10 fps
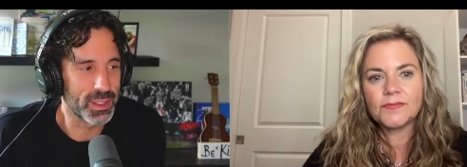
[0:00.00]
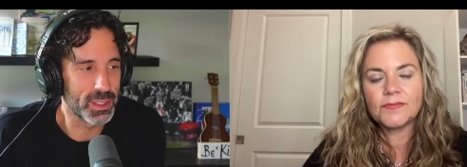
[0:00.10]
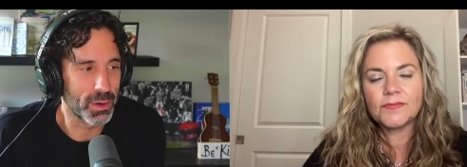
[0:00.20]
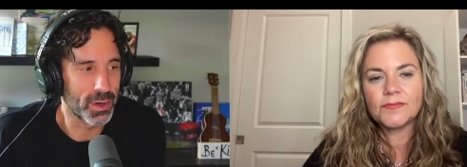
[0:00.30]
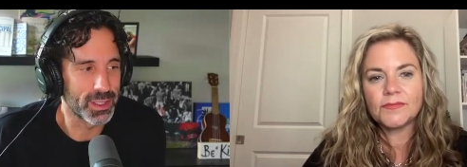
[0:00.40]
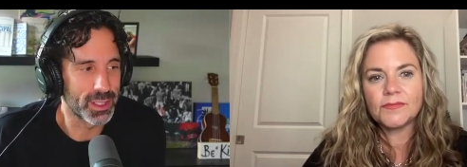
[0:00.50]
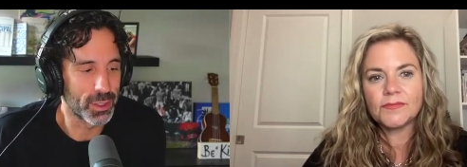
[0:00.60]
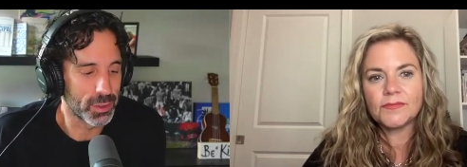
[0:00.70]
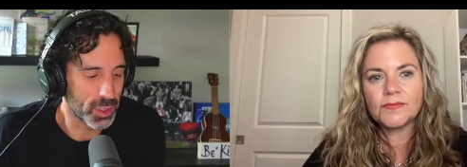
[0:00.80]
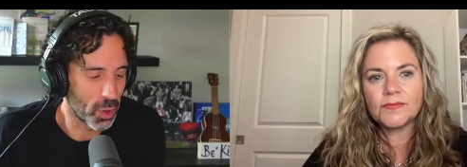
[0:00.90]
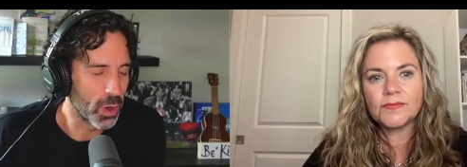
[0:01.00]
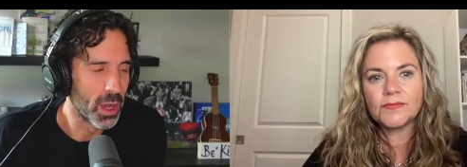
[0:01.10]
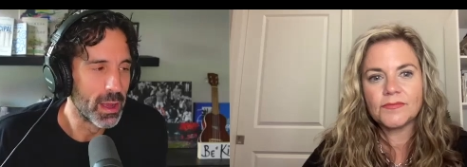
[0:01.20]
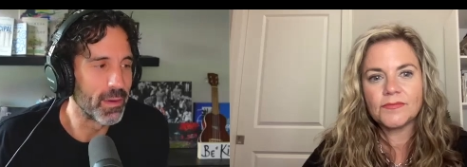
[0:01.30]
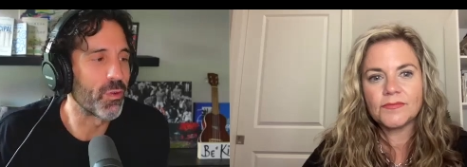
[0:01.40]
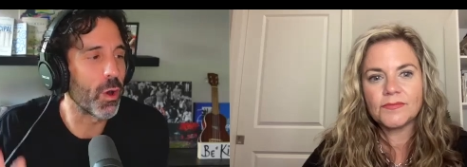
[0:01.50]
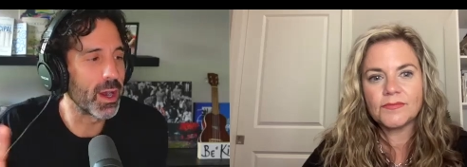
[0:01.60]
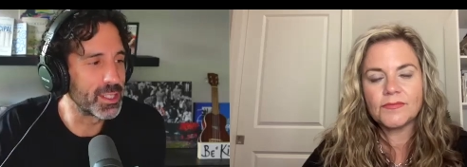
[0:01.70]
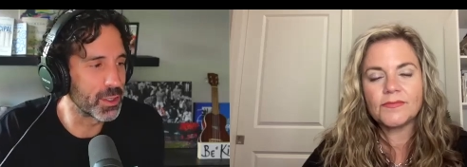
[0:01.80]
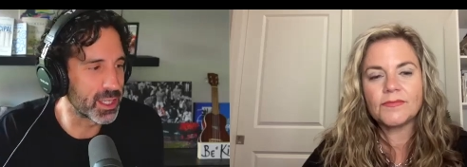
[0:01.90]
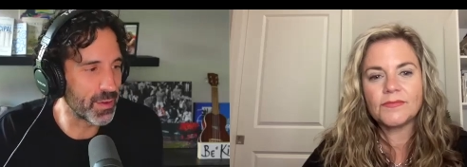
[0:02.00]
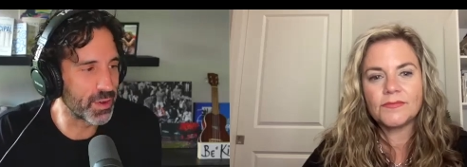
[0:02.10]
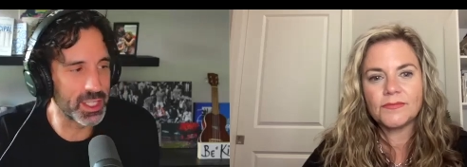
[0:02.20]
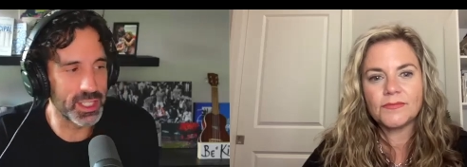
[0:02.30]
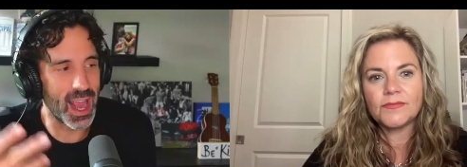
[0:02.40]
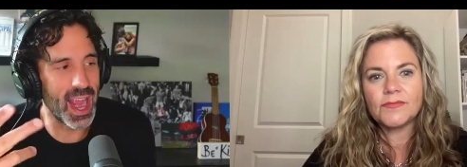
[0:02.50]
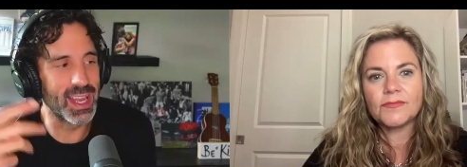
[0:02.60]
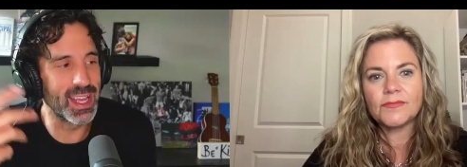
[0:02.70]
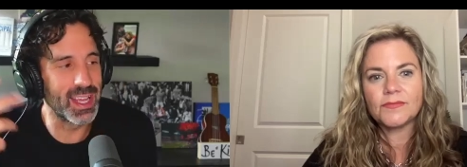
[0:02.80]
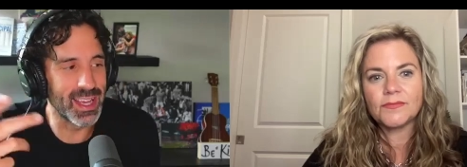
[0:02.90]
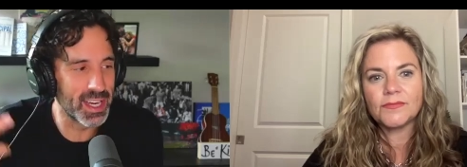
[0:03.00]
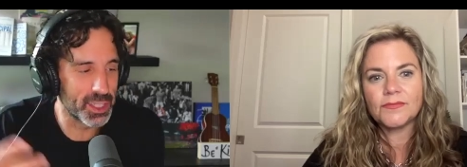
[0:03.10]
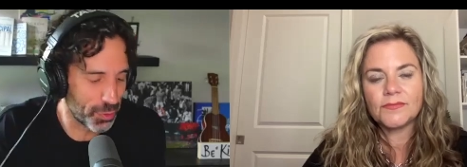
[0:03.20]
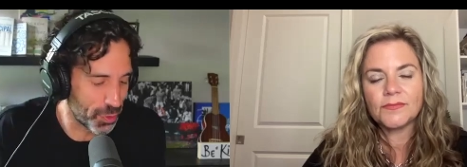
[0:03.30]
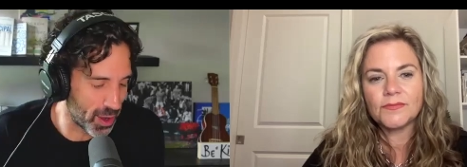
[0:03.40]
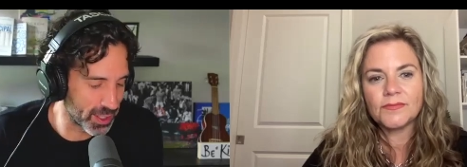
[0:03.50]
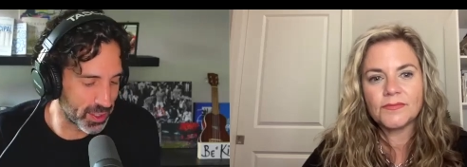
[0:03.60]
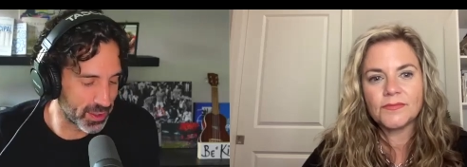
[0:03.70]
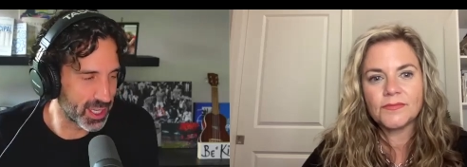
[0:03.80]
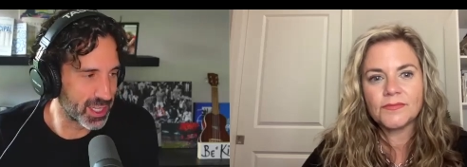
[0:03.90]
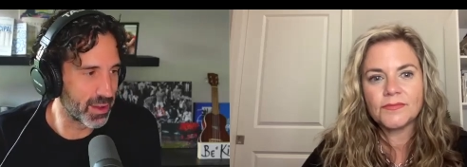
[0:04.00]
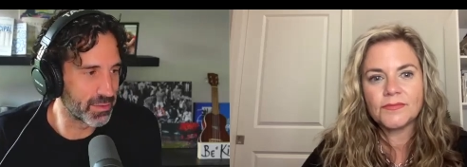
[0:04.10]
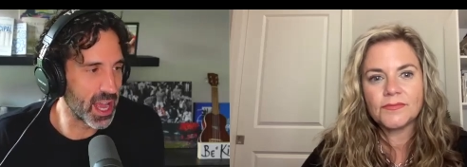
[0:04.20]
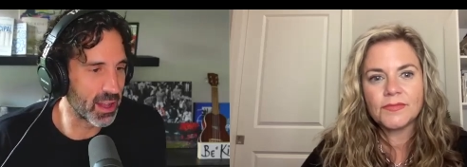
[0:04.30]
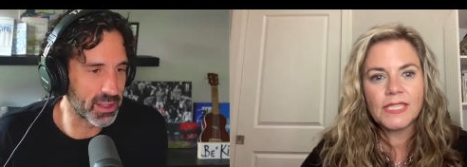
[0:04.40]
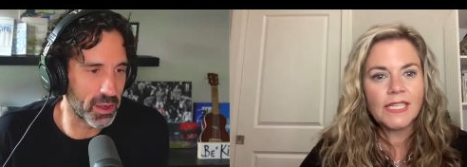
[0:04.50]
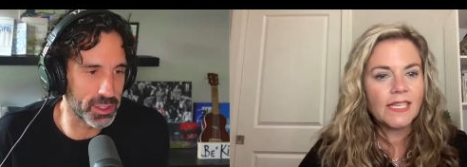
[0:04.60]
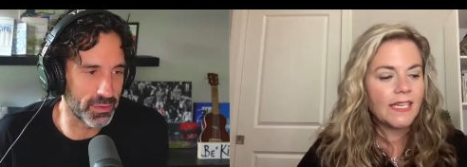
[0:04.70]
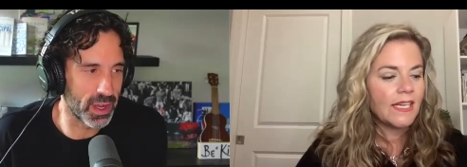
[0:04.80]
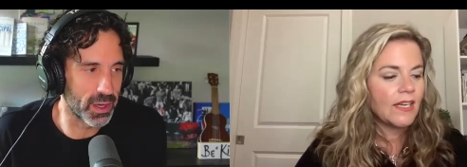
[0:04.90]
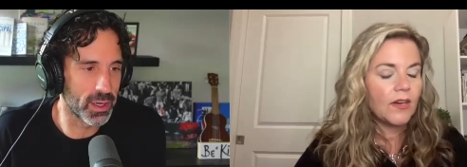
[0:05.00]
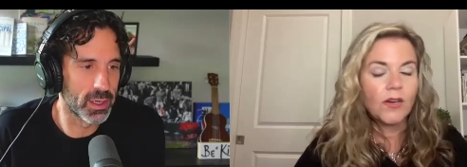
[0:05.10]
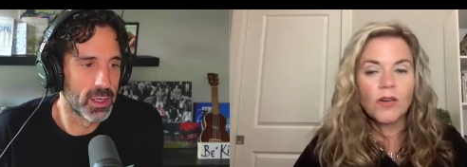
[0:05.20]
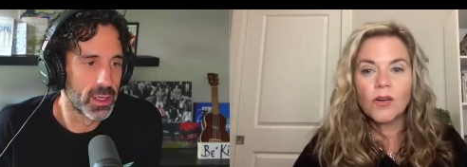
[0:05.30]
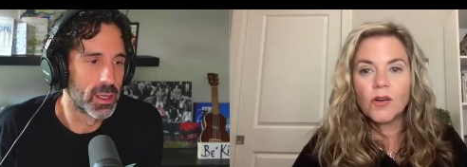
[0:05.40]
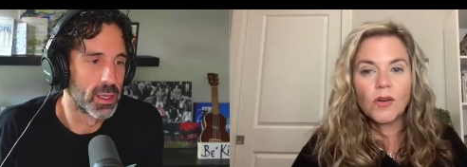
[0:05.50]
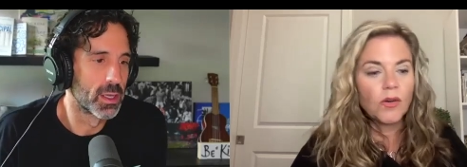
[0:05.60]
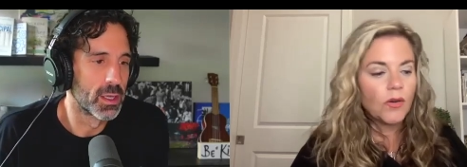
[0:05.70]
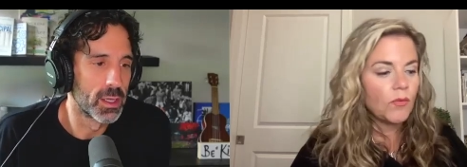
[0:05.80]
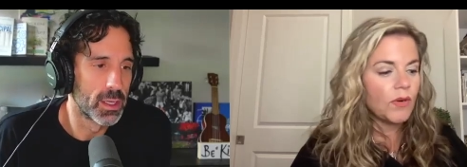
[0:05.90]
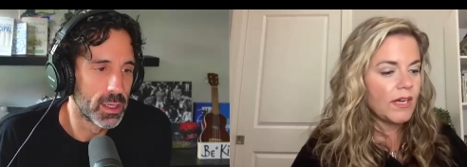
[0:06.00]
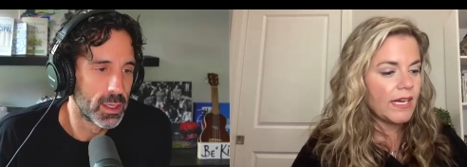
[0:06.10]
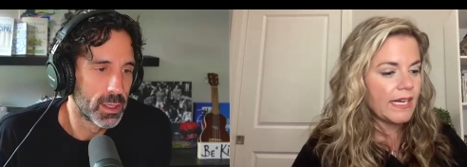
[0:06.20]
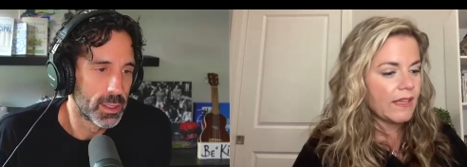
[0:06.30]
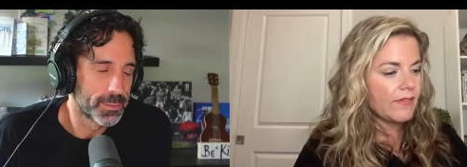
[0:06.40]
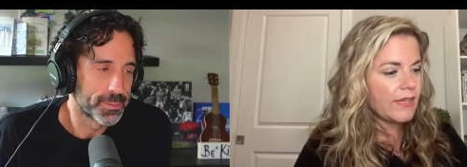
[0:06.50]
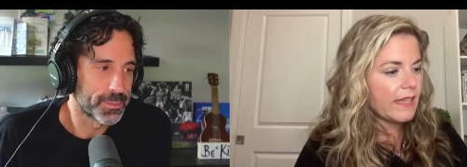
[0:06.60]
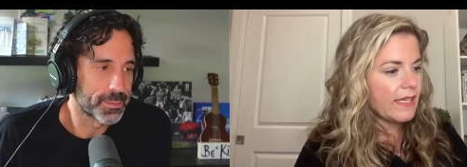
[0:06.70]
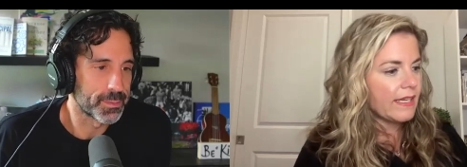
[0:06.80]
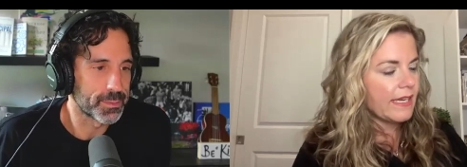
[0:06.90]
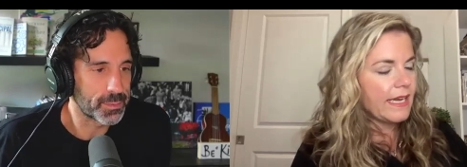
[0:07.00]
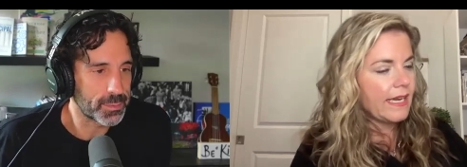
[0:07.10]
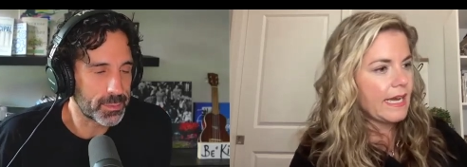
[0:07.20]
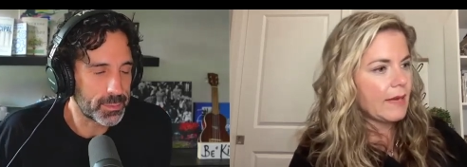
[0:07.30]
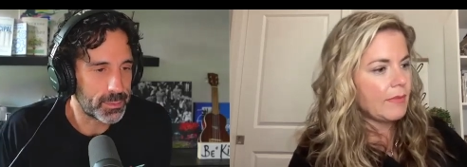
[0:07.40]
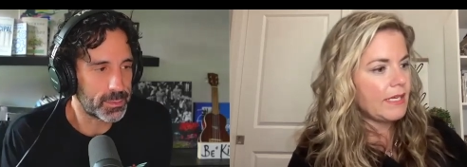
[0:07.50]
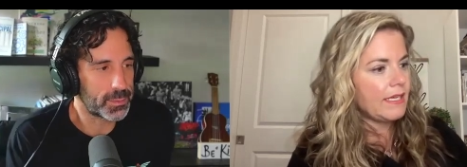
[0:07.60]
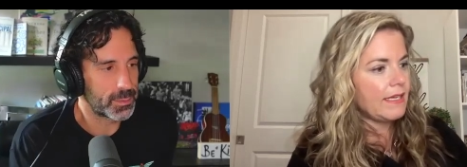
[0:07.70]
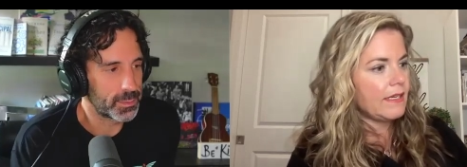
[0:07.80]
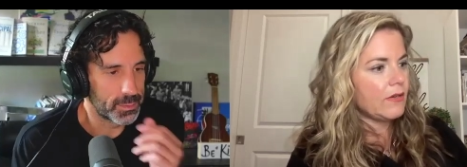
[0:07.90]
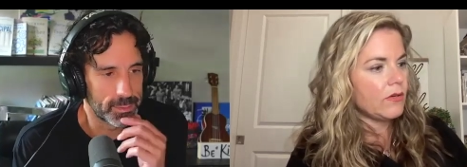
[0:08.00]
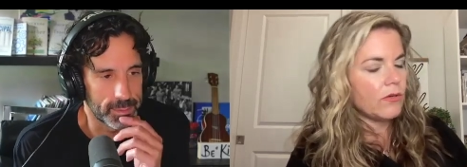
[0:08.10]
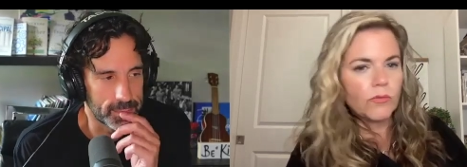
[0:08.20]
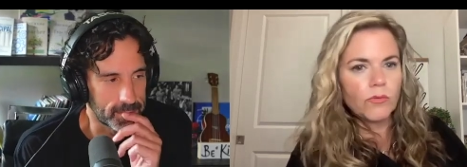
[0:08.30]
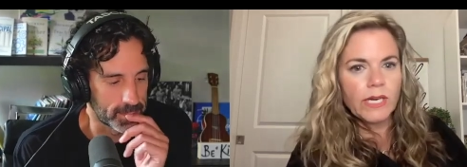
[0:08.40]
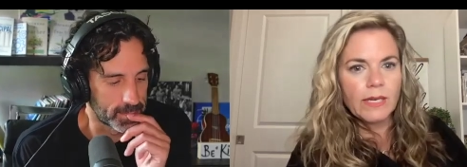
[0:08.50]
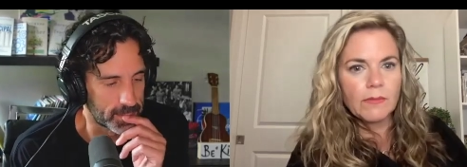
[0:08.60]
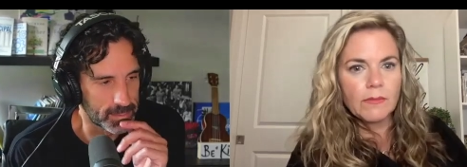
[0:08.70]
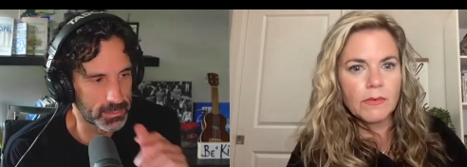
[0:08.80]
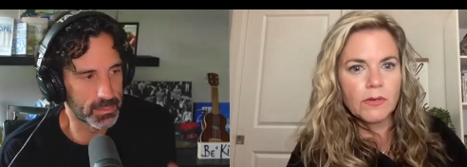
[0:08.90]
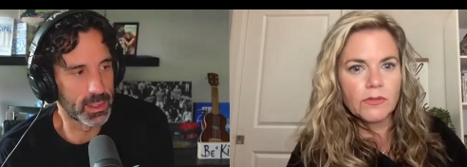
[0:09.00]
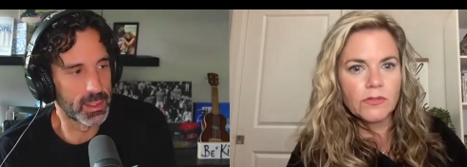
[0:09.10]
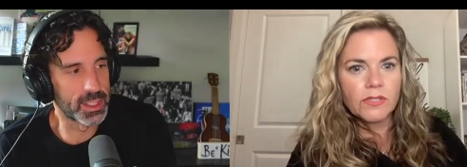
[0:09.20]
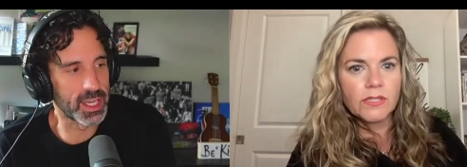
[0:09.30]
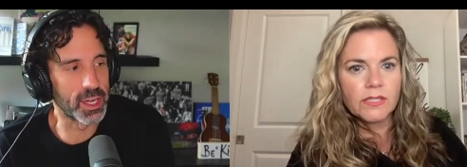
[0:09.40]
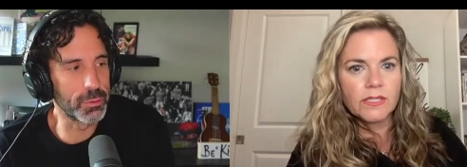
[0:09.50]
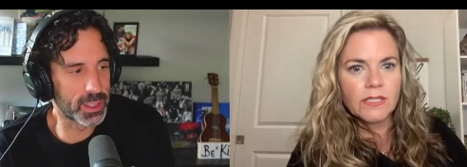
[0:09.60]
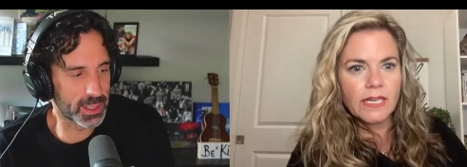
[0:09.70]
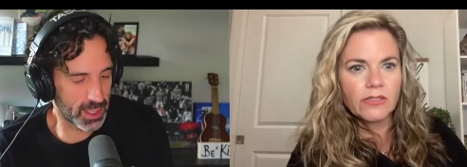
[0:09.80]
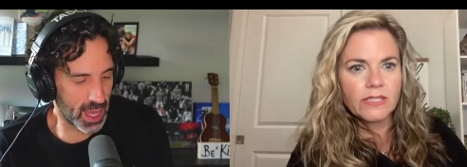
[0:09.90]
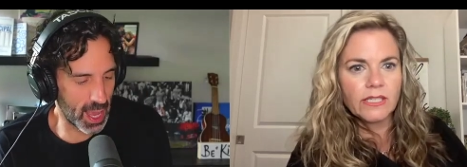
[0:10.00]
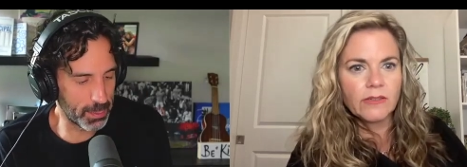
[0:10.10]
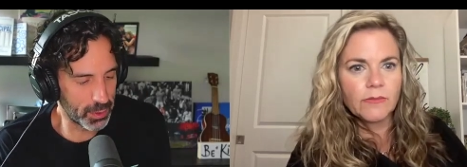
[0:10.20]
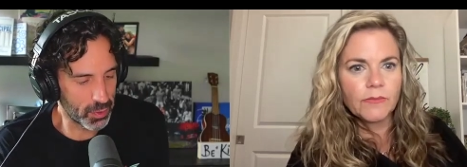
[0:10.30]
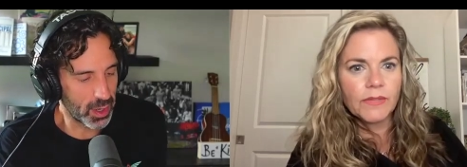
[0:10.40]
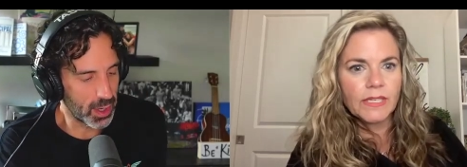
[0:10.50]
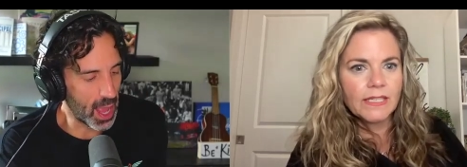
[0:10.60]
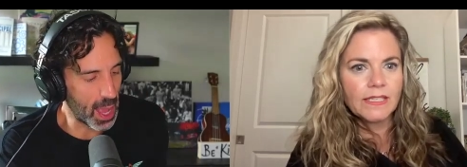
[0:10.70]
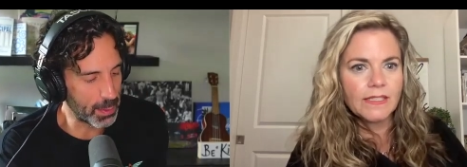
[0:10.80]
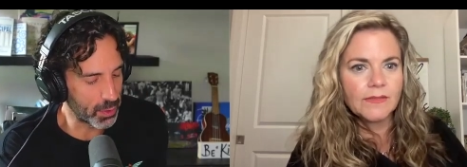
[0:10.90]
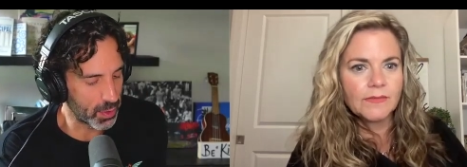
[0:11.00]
Speaker 1: about it too. So before I do the definition, any initial thoughts on this idea of talent cultivator?
Speaker 2: Well, I love it. I think Abby Ramos.
Speaker 1: Abby Ra Abby